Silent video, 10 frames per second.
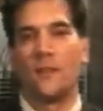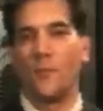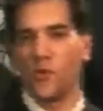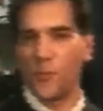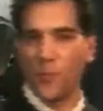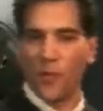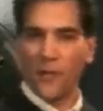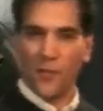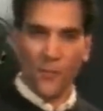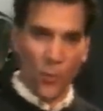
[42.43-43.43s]
Most people
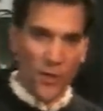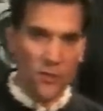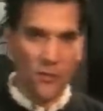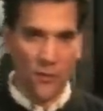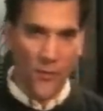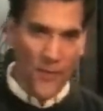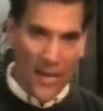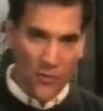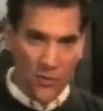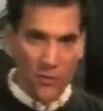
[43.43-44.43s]
have the impression there are
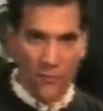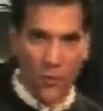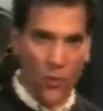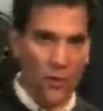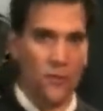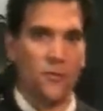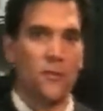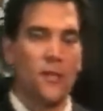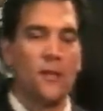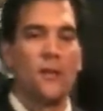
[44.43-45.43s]
thousands of chords.
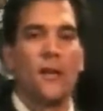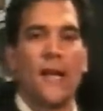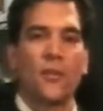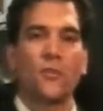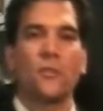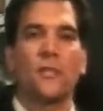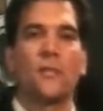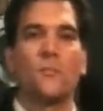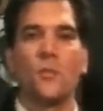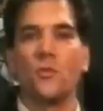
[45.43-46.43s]
Actually,
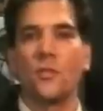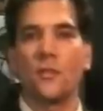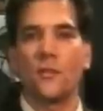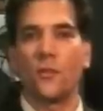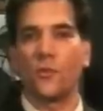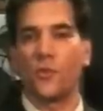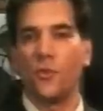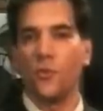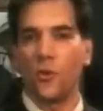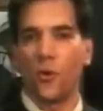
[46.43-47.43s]
in music, there are
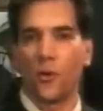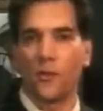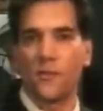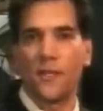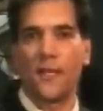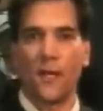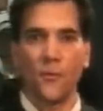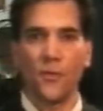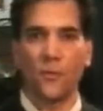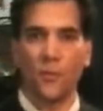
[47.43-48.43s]
two chords that
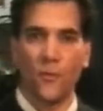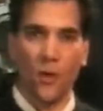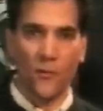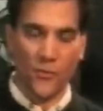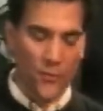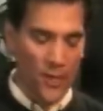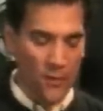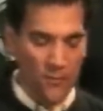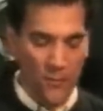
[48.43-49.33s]
everything revolves around.